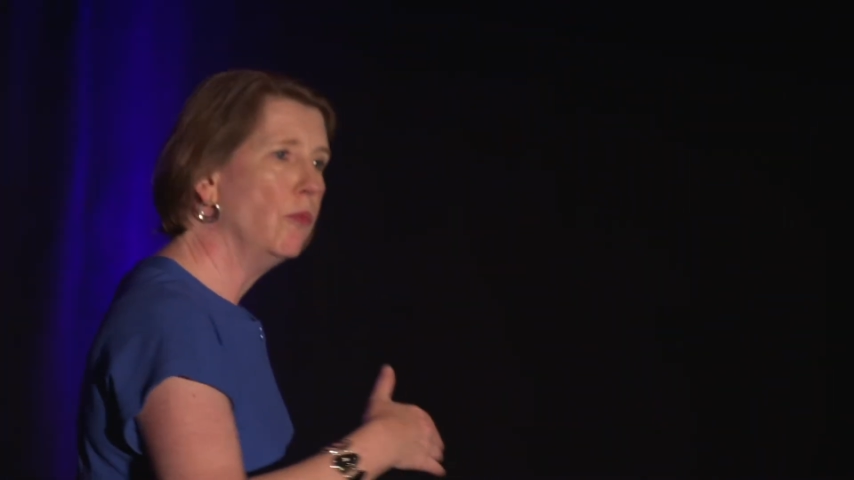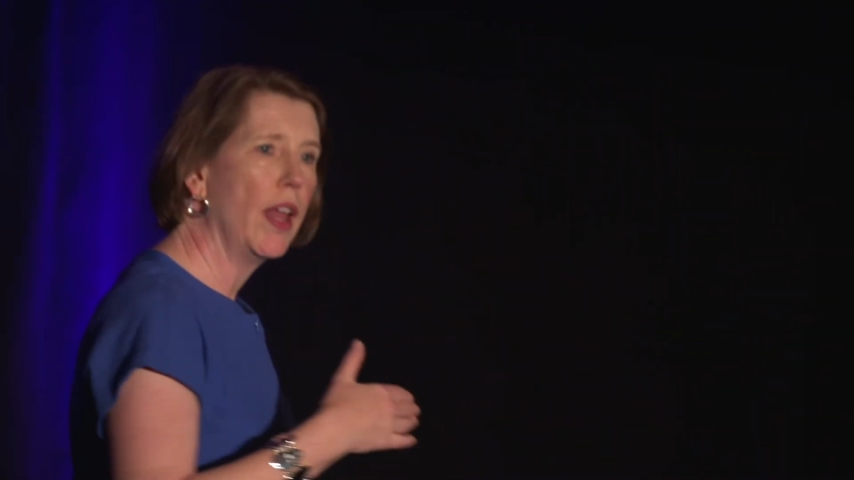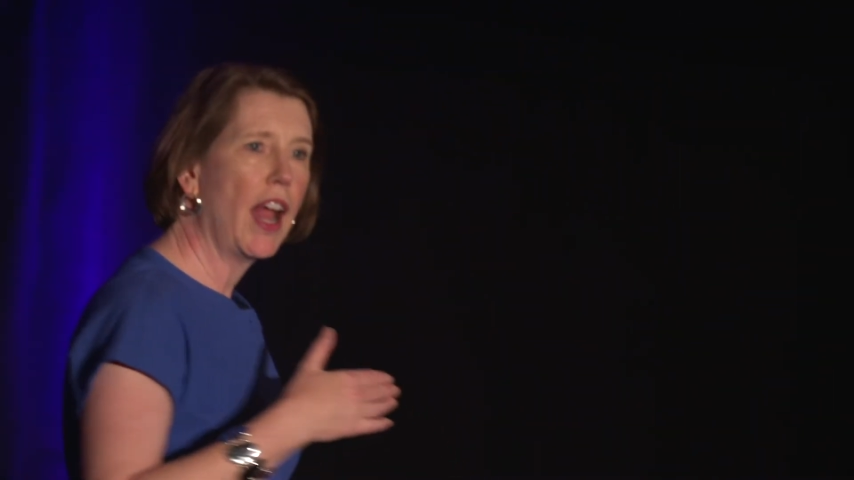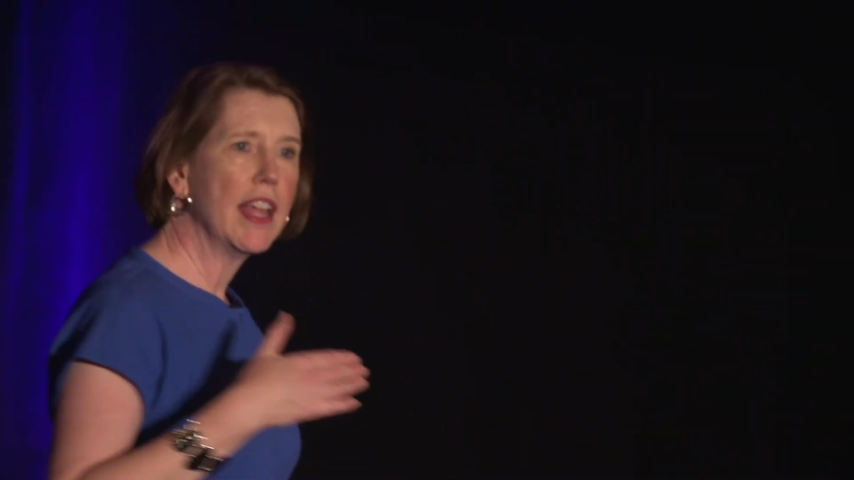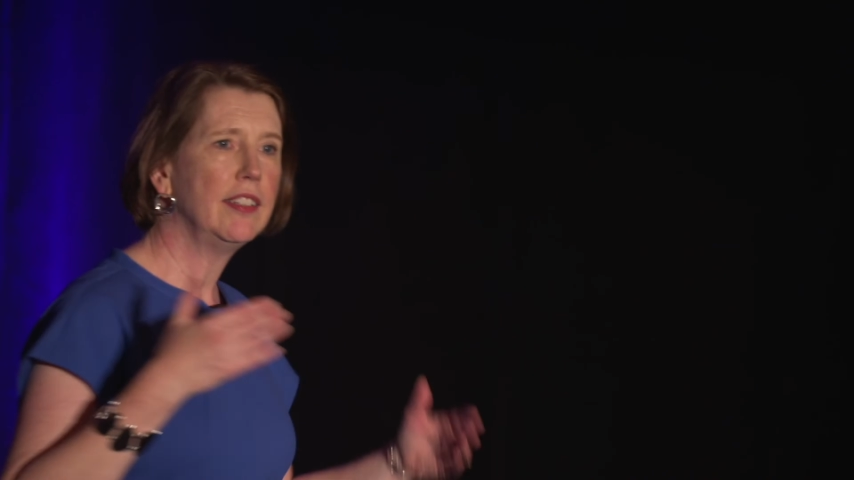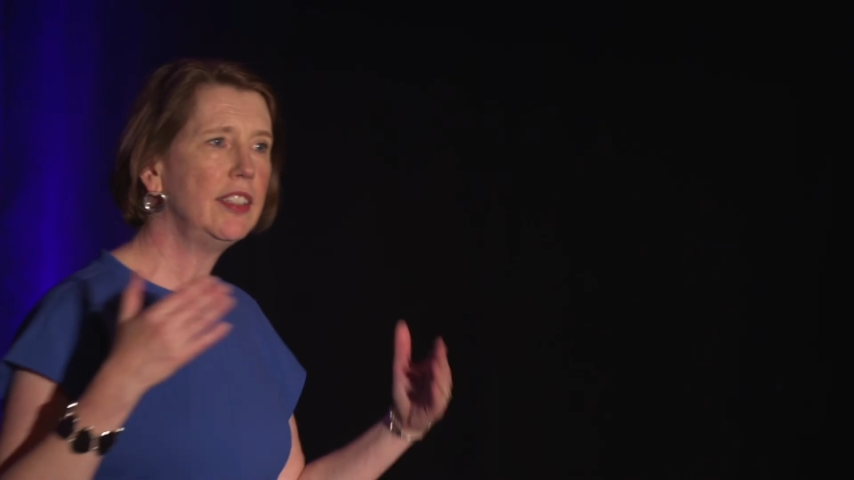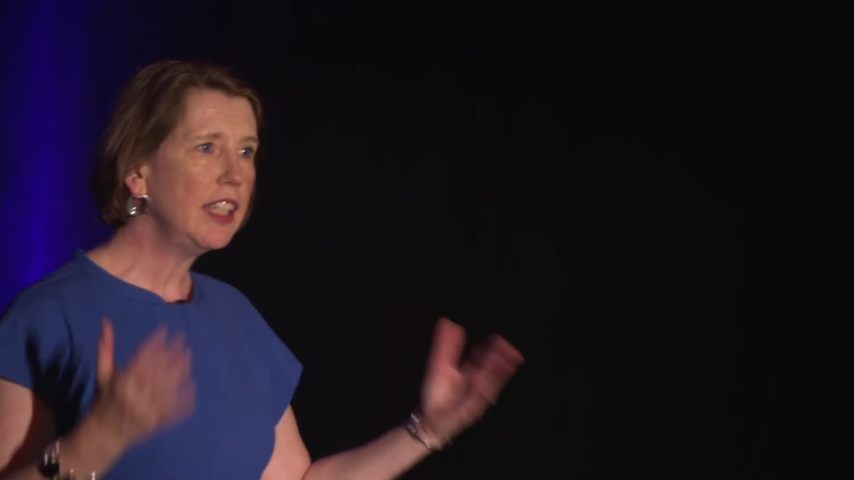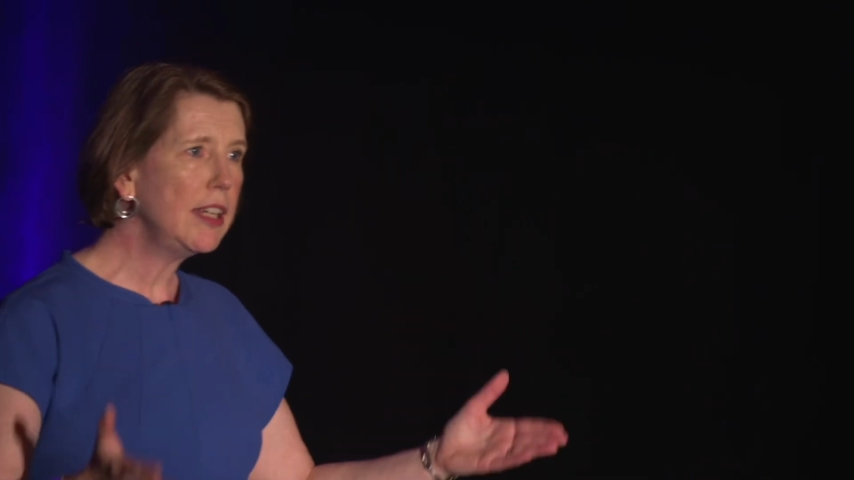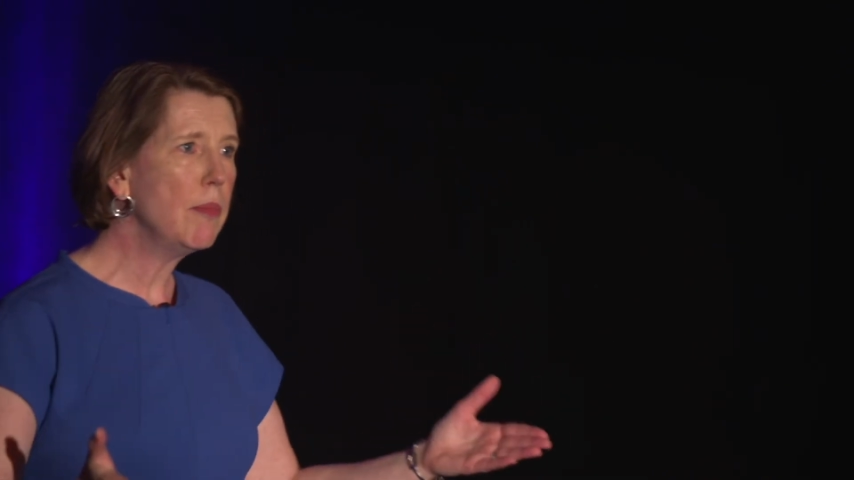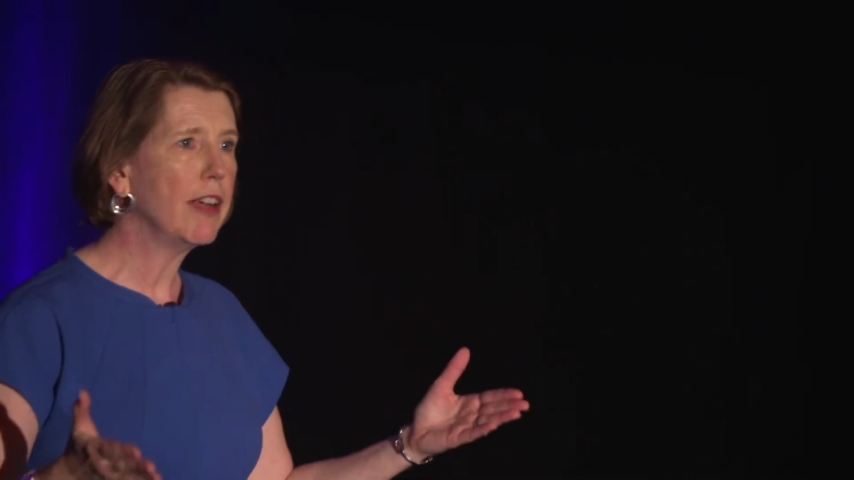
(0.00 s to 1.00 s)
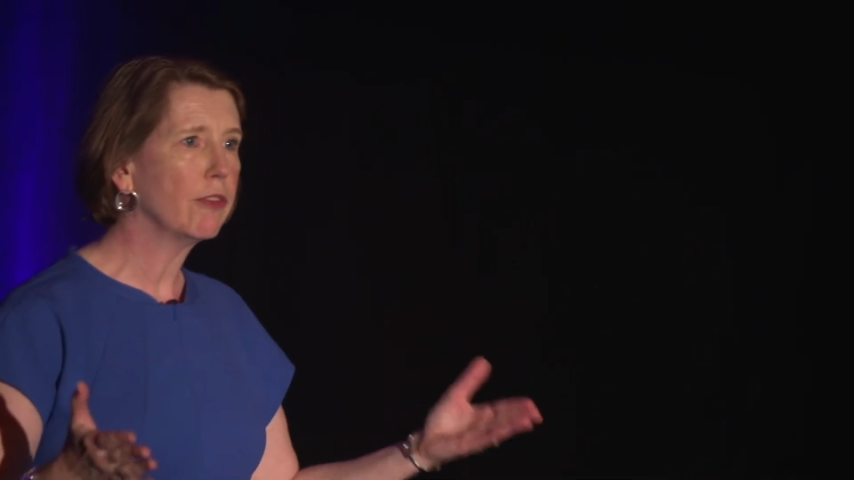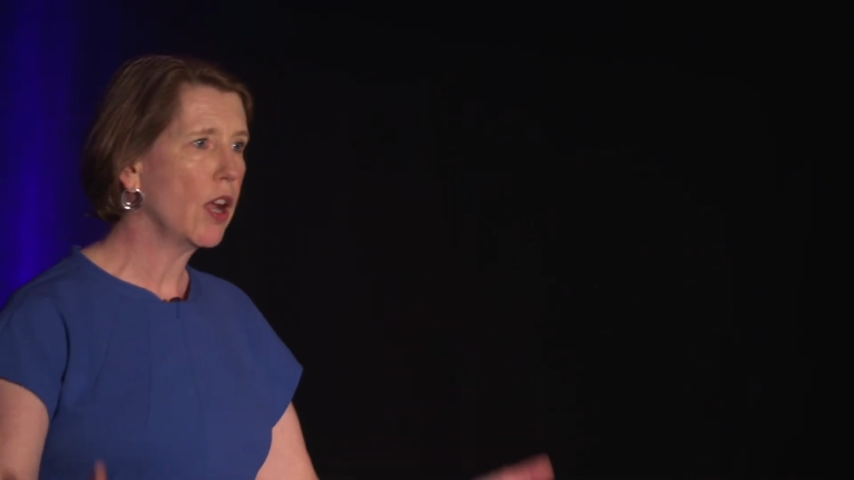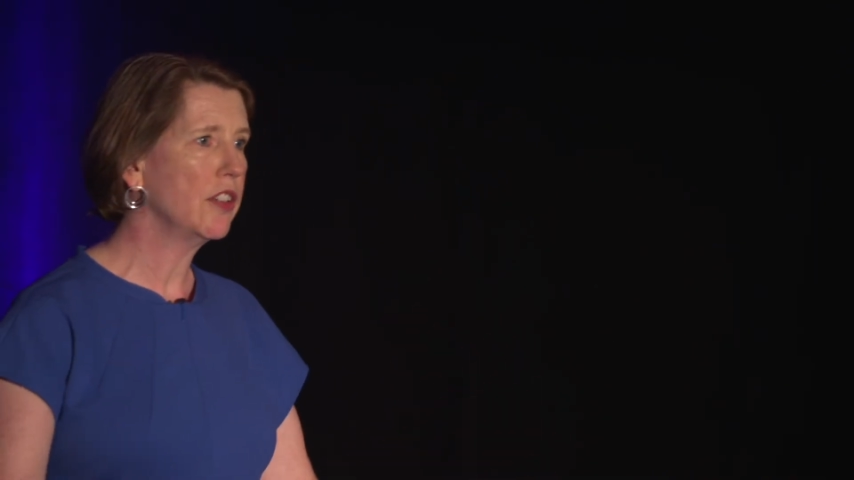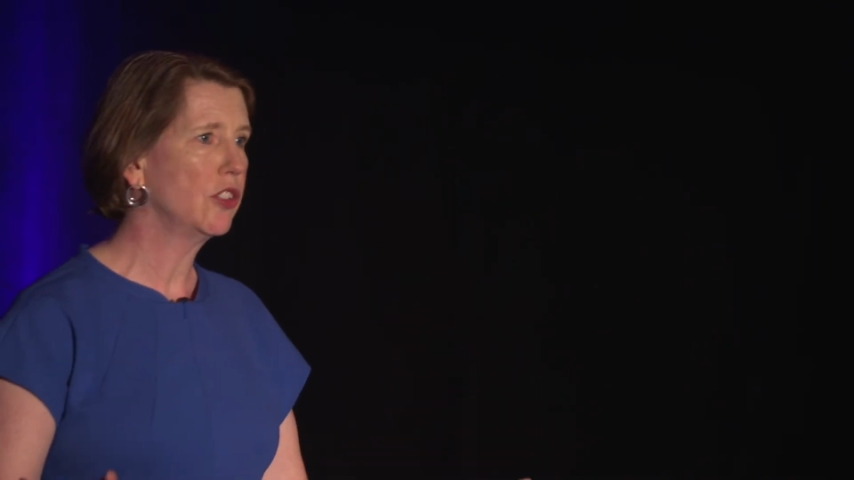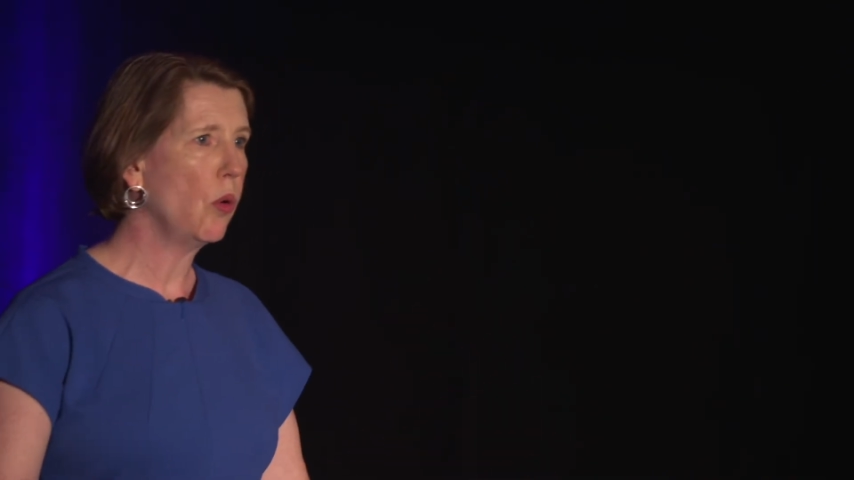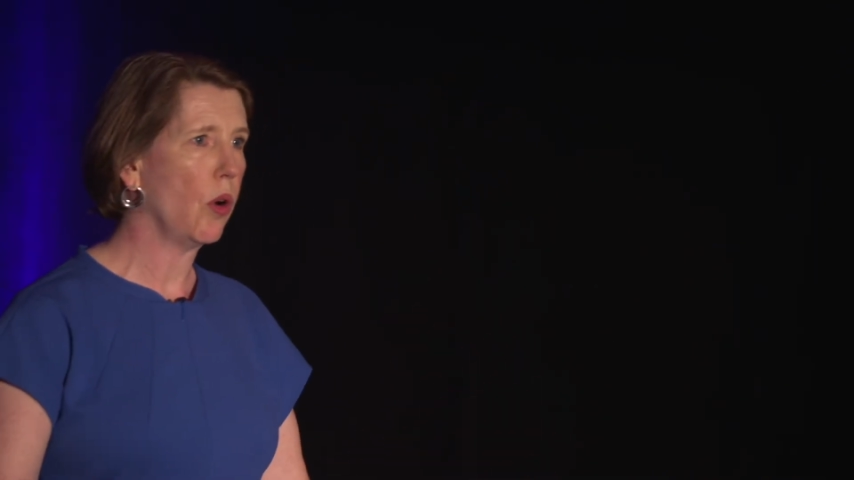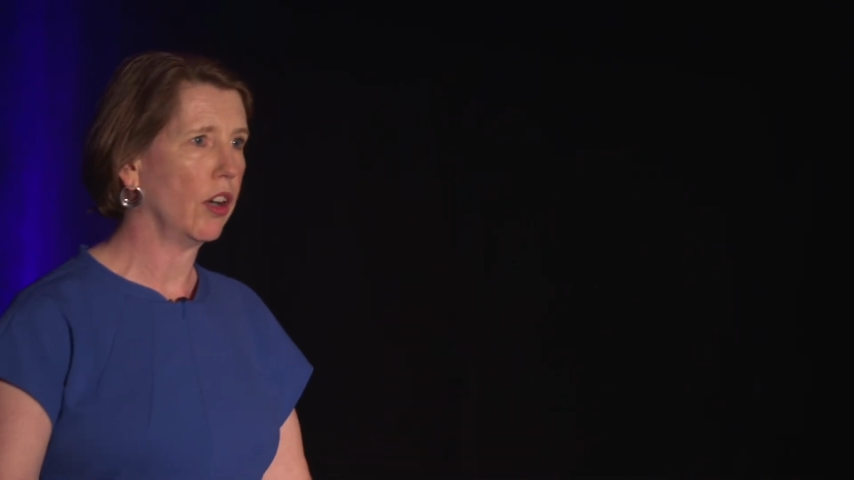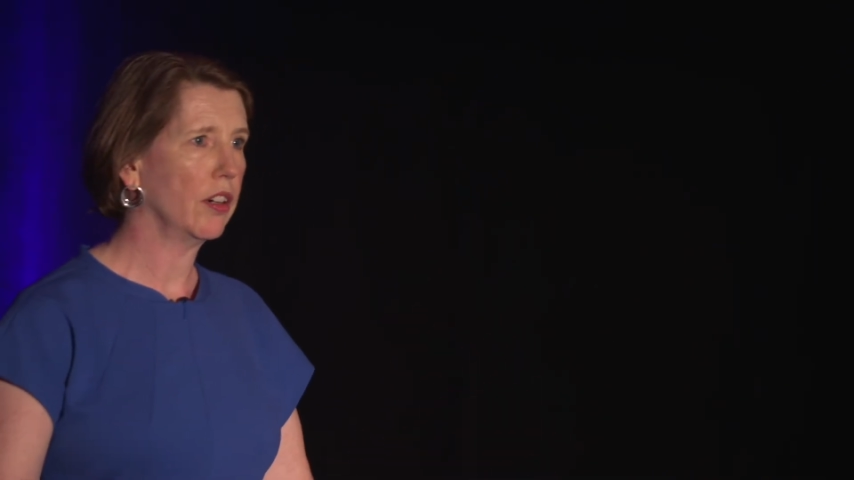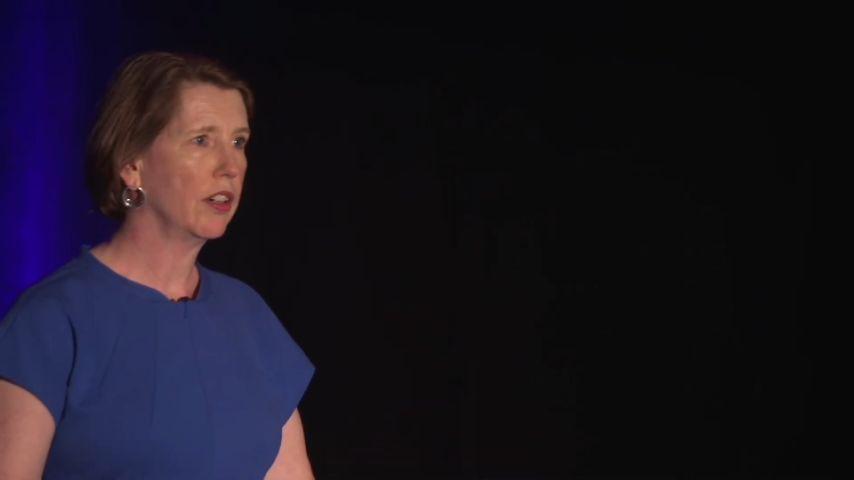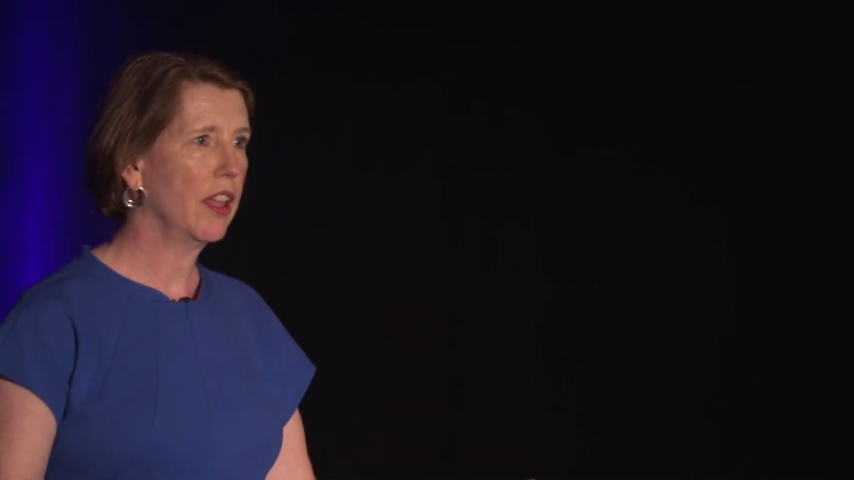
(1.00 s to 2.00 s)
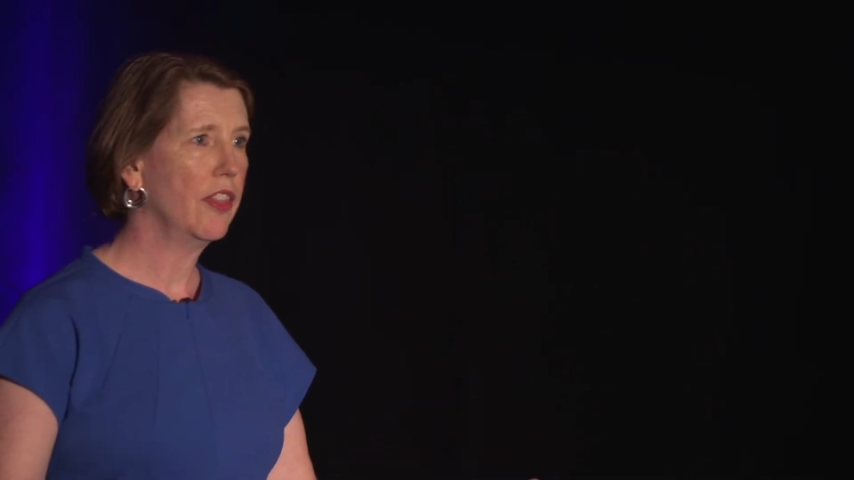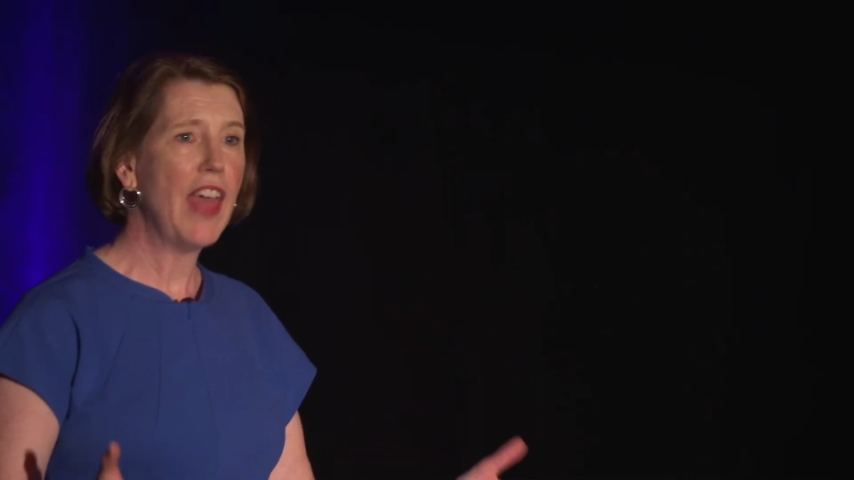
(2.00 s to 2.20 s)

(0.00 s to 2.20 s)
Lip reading: and when I see my front door,